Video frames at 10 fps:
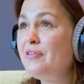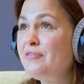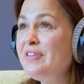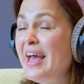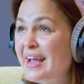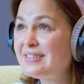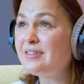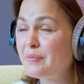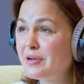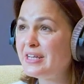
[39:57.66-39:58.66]
next,
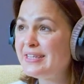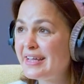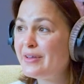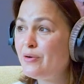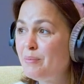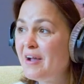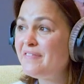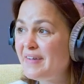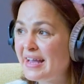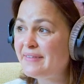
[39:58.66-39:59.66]
I'm going to take you on my
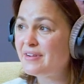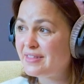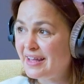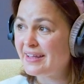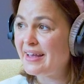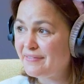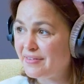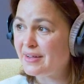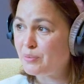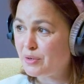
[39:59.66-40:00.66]
favourite thing ever
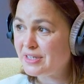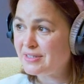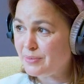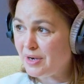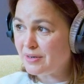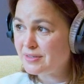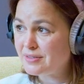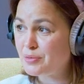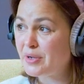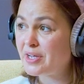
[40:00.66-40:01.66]
in Walt Disney World.
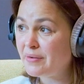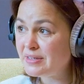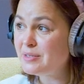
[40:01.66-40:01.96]
So we're going to